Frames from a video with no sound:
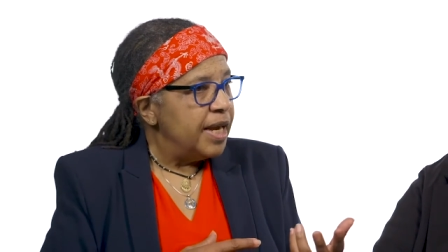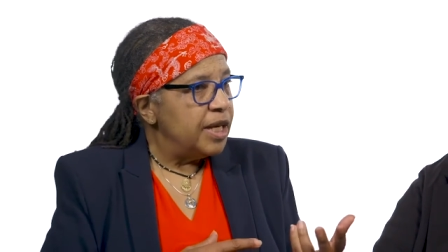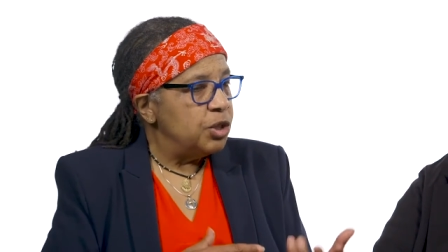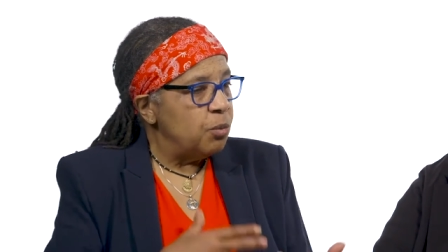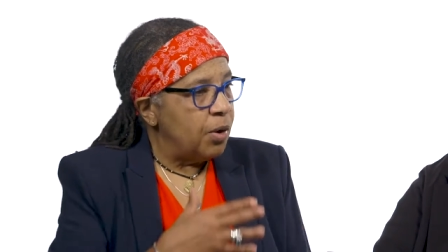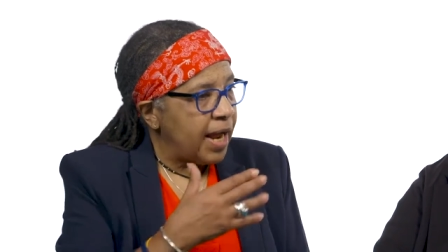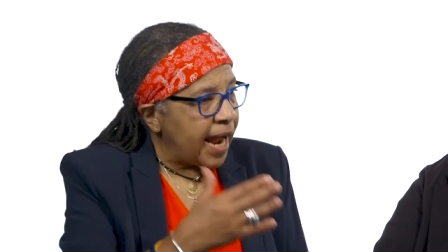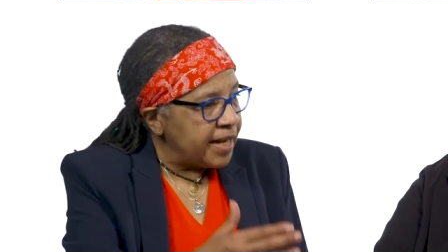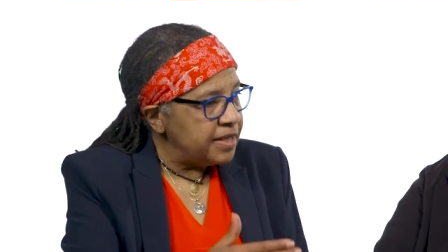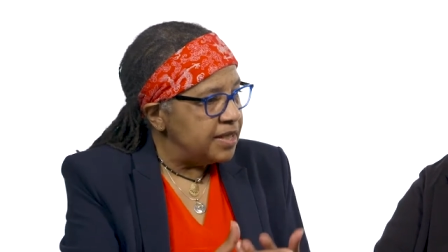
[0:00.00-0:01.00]
is you want to
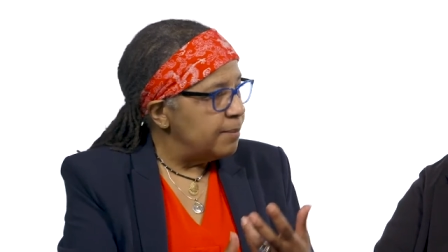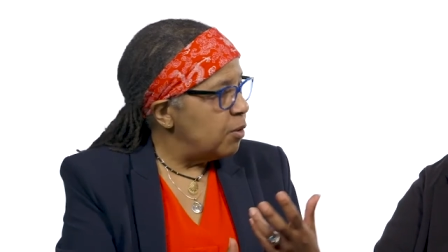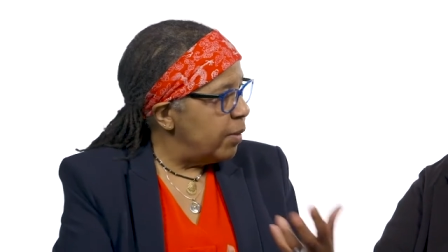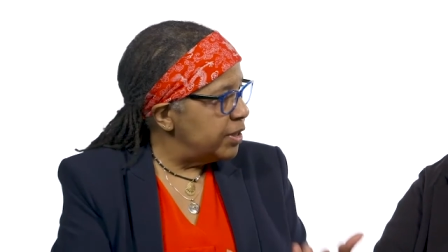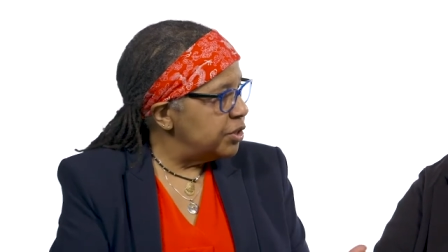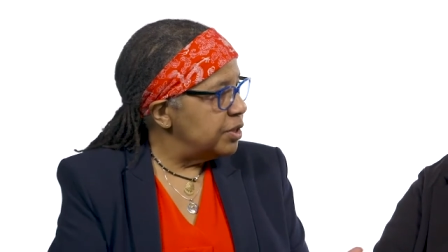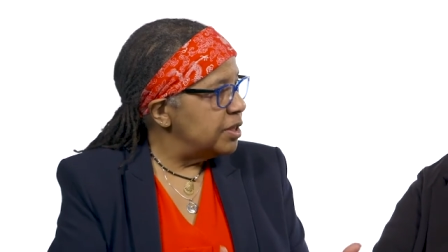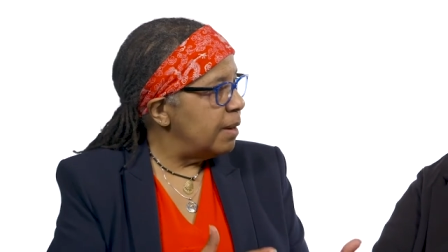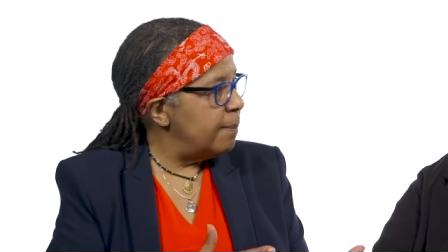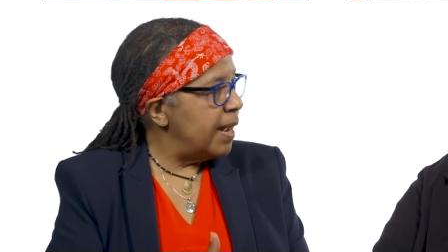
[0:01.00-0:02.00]
ask them questions
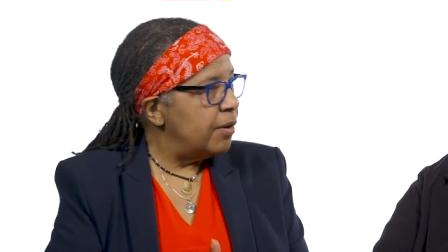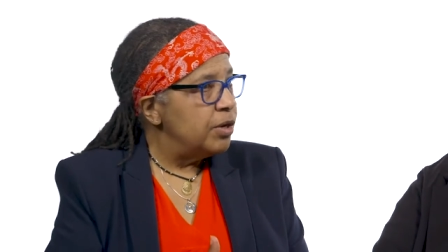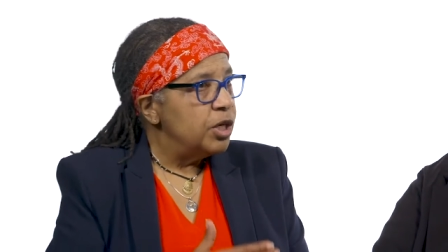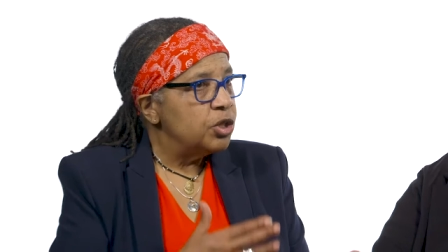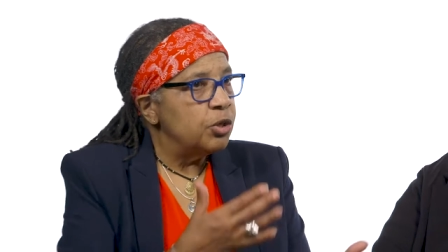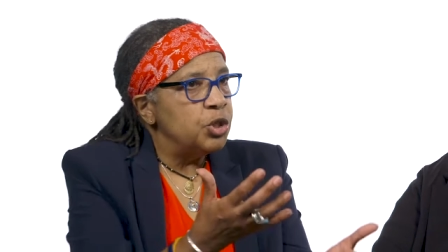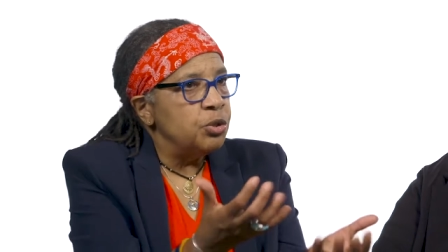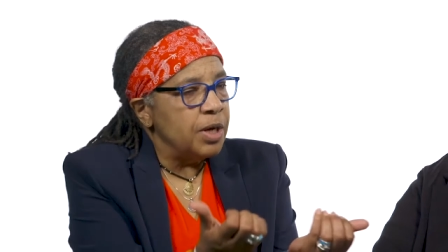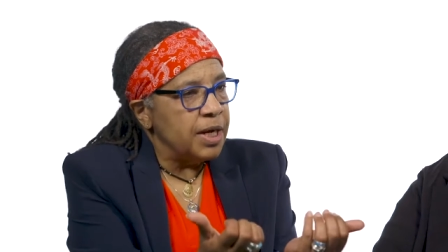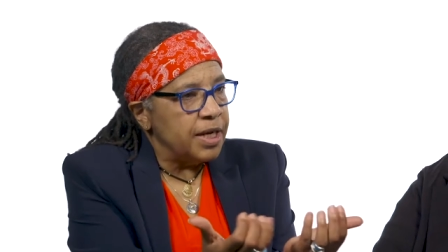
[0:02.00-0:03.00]
about so that you
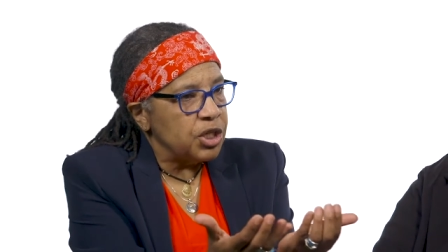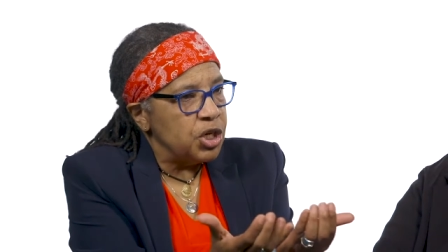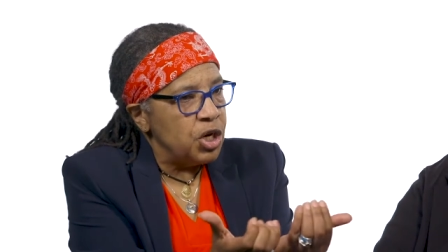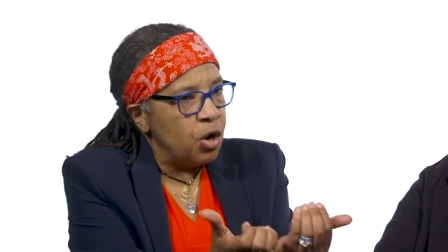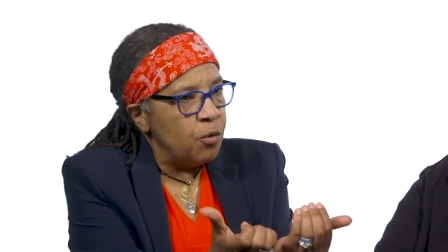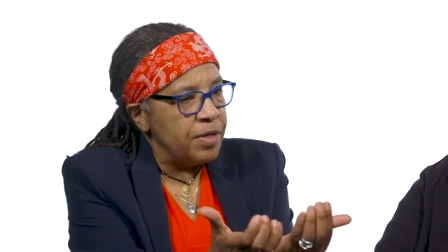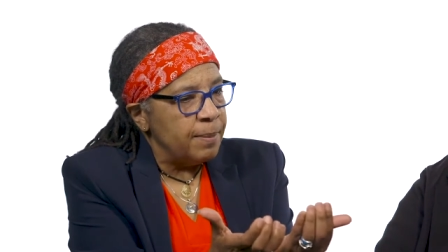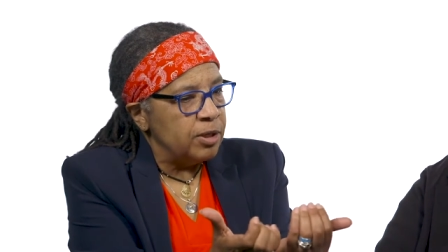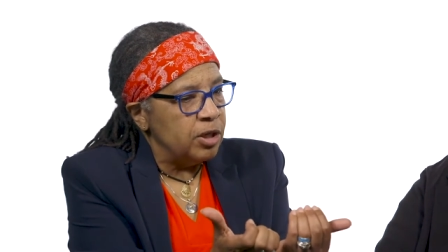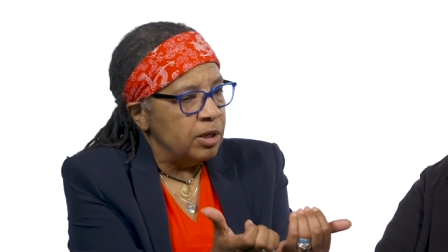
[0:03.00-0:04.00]
can get to know them
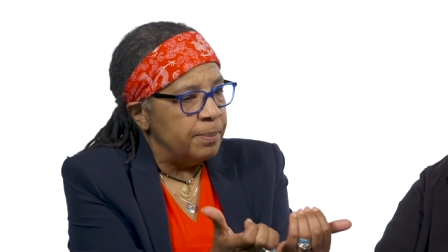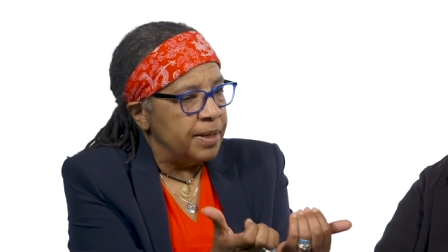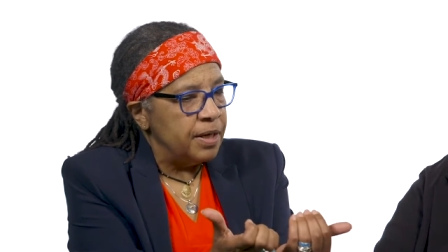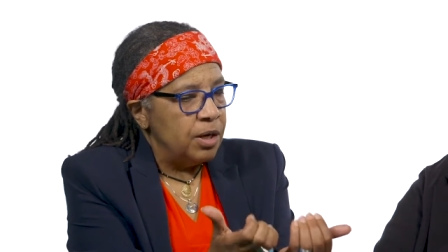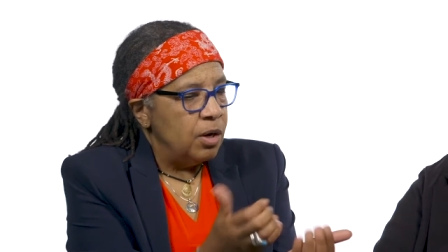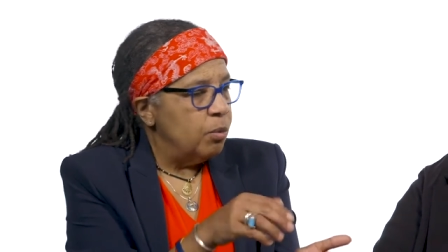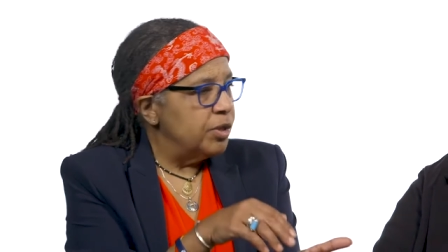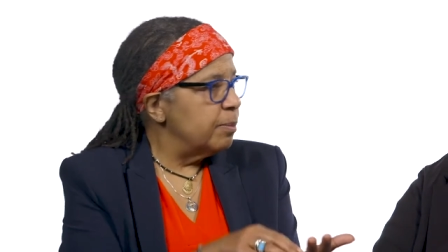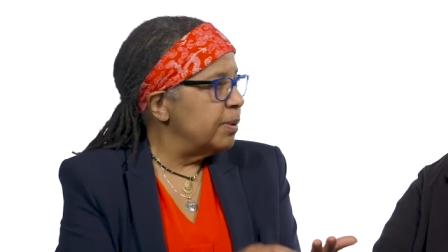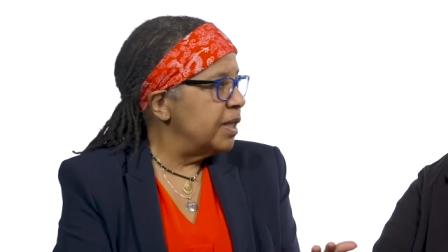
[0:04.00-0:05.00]
a little bit, what
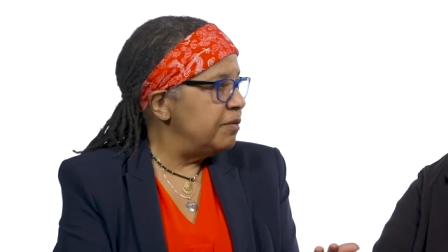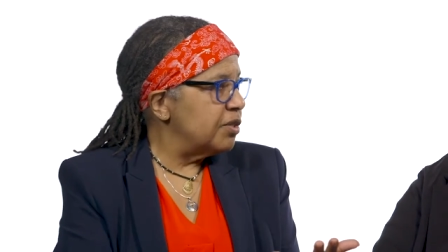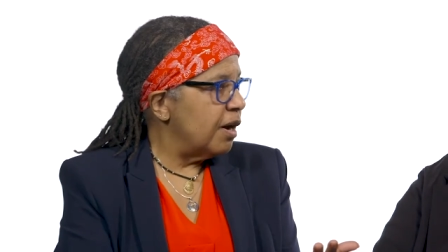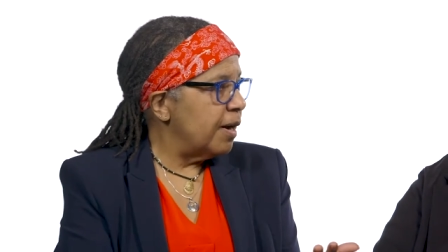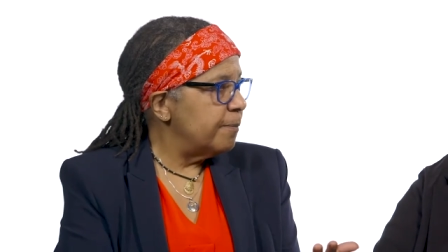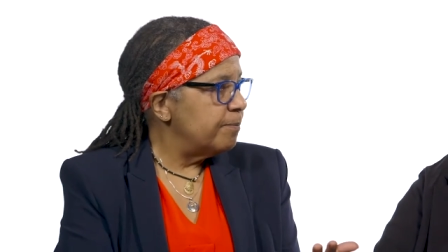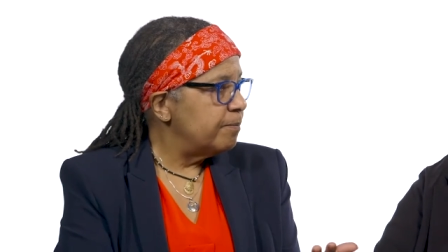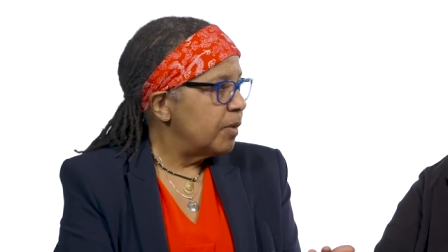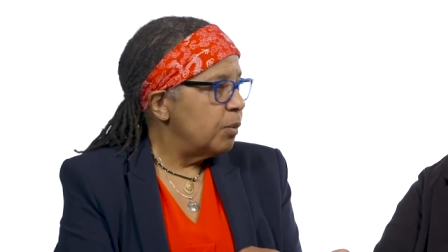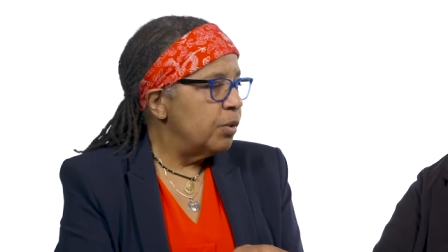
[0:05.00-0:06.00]
their beliefs are.
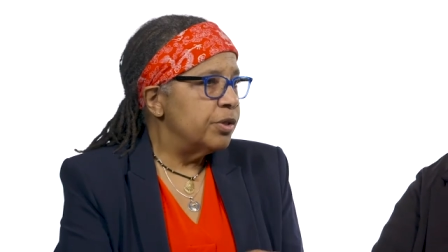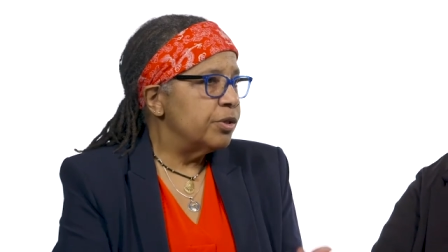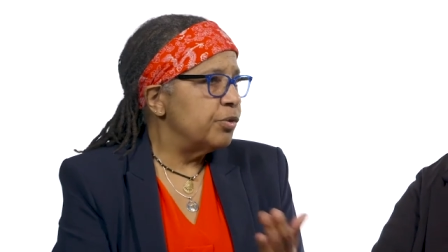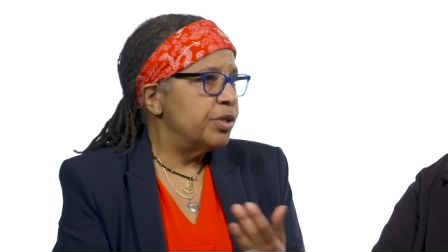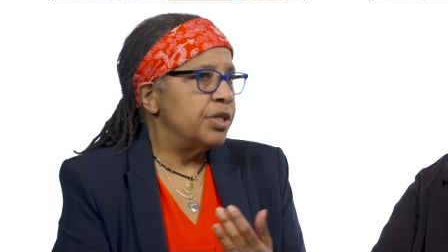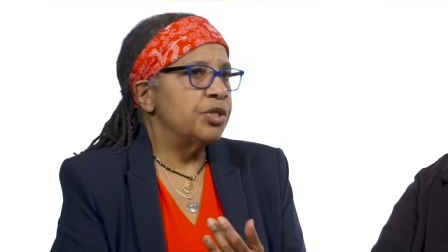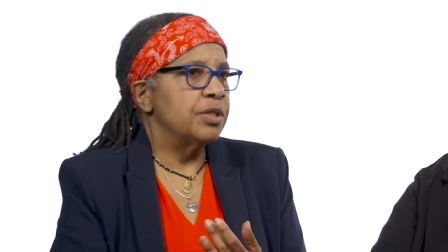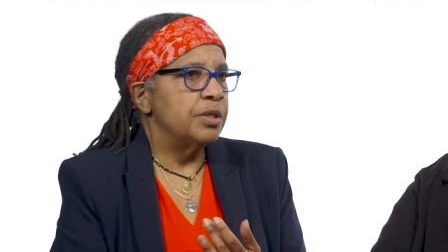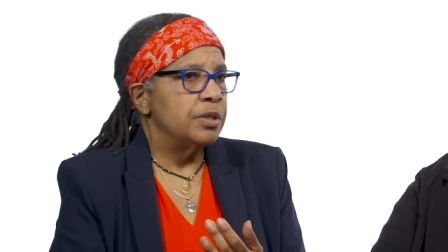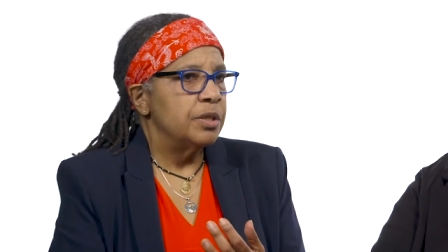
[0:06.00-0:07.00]
What are their
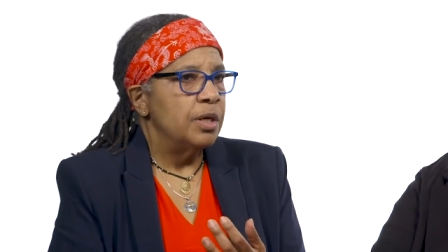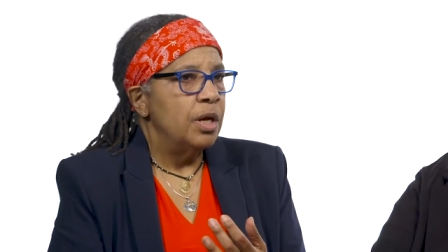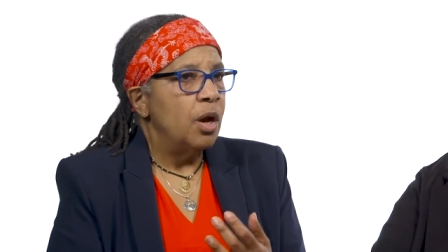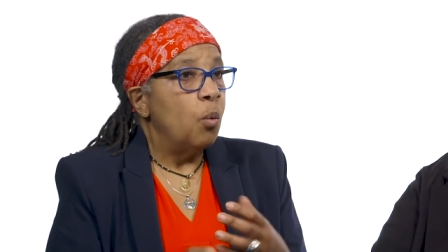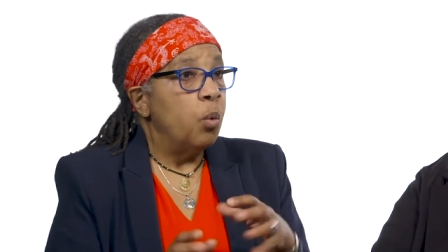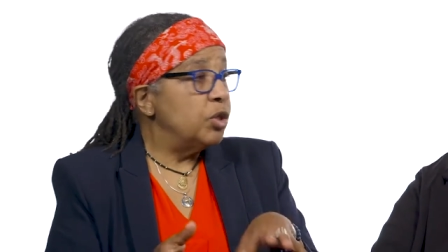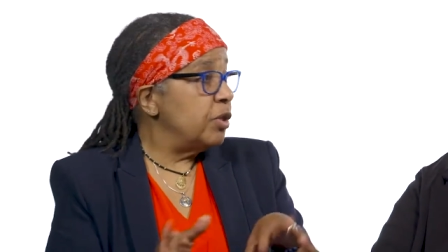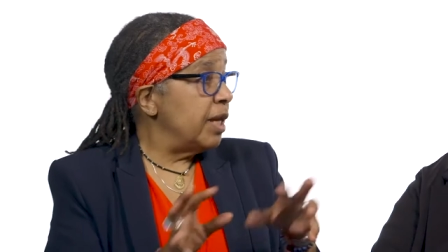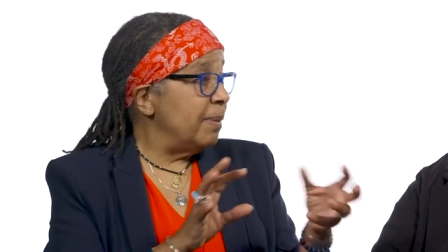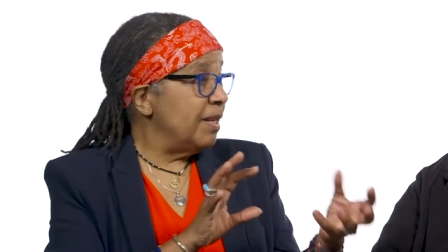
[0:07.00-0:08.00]
traditions? What do
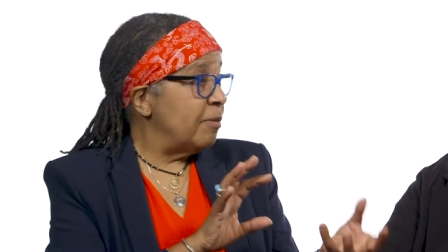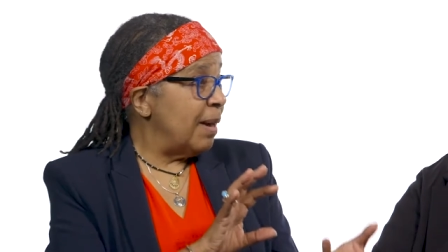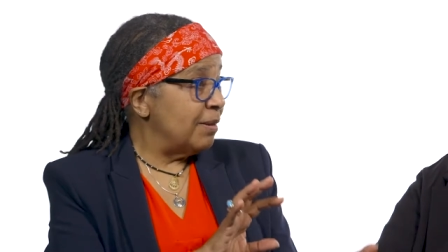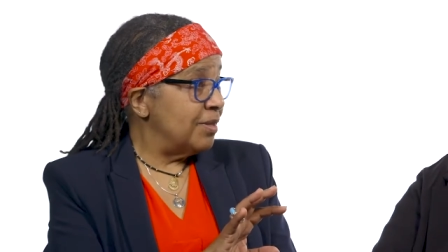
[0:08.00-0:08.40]
they believe about